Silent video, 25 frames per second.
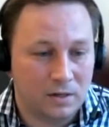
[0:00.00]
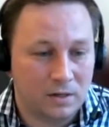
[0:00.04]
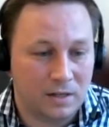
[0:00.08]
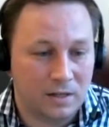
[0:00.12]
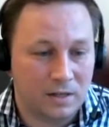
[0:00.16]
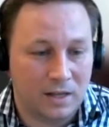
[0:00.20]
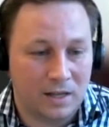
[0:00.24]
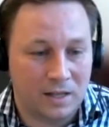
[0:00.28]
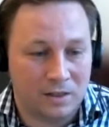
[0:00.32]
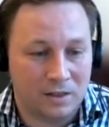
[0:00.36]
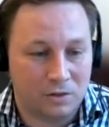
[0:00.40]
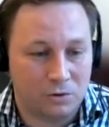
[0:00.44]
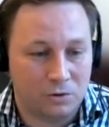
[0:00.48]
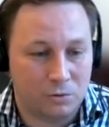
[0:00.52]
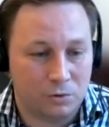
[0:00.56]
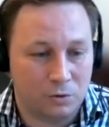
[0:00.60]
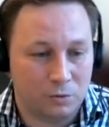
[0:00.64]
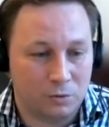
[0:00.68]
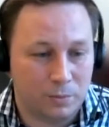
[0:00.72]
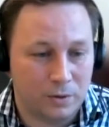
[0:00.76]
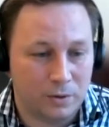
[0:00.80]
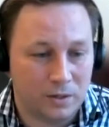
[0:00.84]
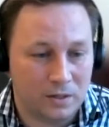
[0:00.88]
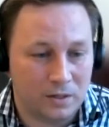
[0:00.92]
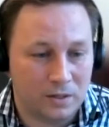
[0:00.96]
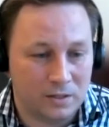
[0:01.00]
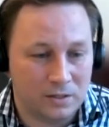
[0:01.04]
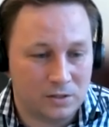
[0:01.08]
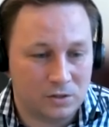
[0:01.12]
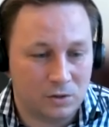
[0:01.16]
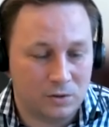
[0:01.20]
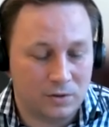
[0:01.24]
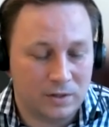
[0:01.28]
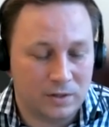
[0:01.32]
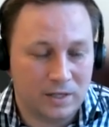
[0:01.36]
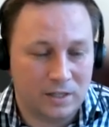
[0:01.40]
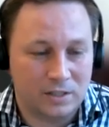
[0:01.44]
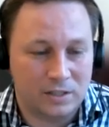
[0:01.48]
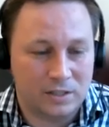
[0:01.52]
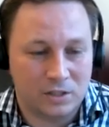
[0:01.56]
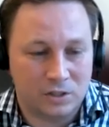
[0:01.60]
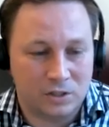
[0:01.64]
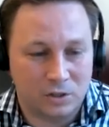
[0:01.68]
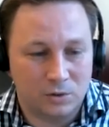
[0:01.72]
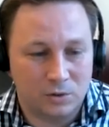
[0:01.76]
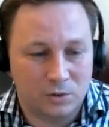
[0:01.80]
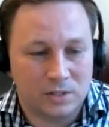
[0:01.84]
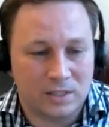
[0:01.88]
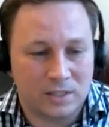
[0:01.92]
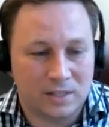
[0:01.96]
and, and throughput, and so they're
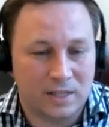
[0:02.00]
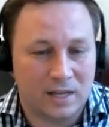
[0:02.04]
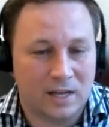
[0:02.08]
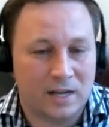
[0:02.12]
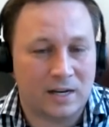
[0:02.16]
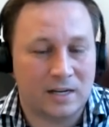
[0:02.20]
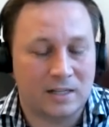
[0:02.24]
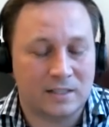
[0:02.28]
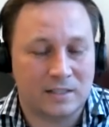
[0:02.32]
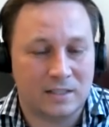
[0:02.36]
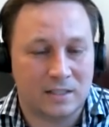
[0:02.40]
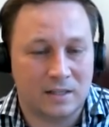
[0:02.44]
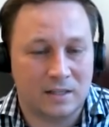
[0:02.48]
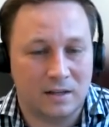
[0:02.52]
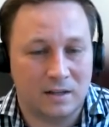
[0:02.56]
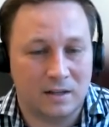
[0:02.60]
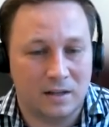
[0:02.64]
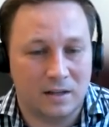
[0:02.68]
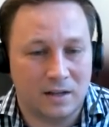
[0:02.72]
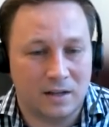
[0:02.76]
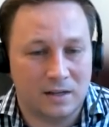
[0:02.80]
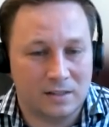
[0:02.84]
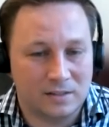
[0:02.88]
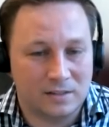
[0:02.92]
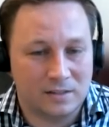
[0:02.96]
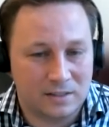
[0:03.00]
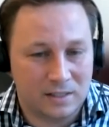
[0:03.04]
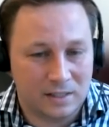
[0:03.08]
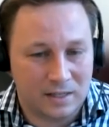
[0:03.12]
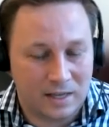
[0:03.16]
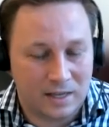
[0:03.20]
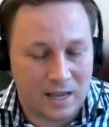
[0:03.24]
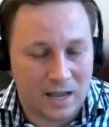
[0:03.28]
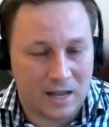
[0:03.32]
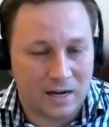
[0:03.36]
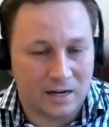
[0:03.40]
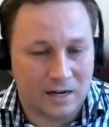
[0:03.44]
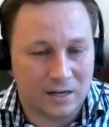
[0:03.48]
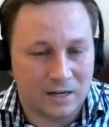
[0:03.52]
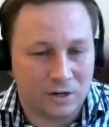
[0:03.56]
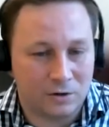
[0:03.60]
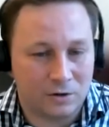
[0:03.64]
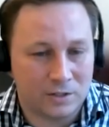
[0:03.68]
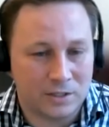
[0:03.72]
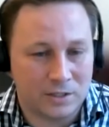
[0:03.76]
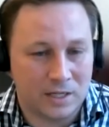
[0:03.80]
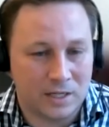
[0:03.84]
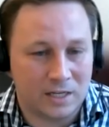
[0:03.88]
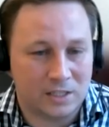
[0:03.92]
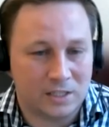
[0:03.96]
just using that as a as a
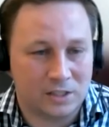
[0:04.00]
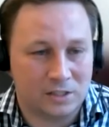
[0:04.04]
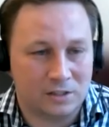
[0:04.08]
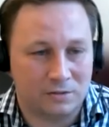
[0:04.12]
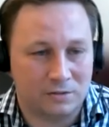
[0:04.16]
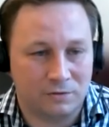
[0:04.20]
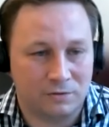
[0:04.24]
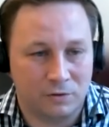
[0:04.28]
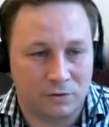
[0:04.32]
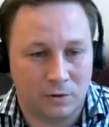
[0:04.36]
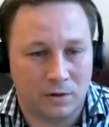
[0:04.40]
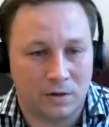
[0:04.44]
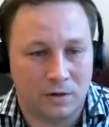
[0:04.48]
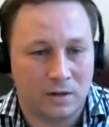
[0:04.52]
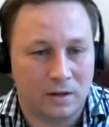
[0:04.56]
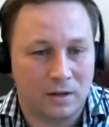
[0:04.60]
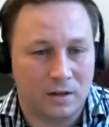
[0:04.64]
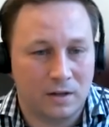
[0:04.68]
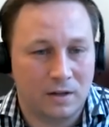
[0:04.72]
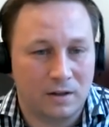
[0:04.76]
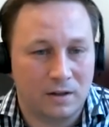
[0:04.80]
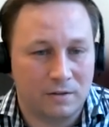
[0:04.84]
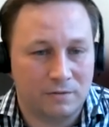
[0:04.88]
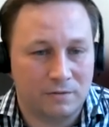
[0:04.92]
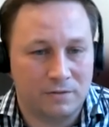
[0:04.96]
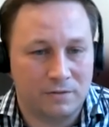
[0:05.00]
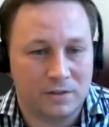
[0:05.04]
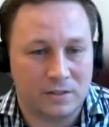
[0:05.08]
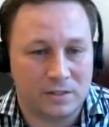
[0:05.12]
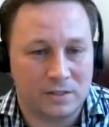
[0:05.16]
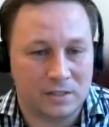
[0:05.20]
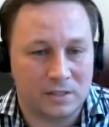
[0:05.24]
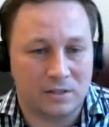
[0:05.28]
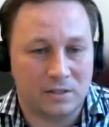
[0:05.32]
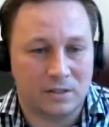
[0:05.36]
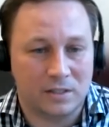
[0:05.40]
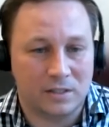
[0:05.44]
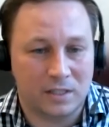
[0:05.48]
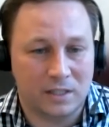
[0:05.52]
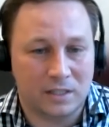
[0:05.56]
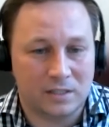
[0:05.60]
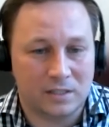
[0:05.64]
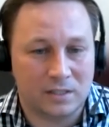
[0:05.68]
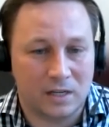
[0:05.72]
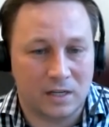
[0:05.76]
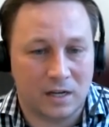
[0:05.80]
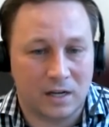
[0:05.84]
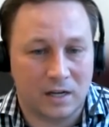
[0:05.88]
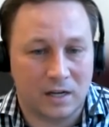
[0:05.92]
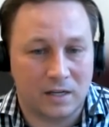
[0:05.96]
categorization for facility
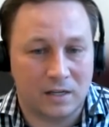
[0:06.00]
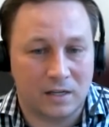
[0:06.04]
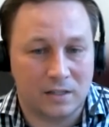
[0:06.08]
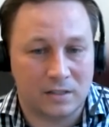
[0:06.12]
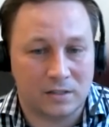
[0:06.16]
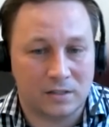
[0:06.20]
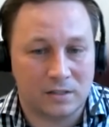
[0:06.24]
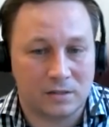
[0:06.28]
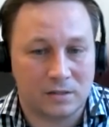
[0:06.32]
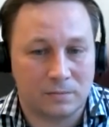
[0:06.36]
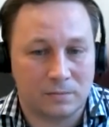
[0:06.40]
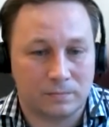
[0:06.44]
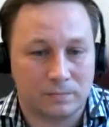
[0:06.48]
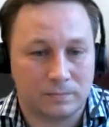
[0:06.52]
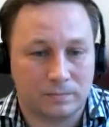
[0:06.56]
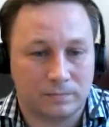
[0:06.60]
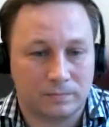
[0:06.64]
size.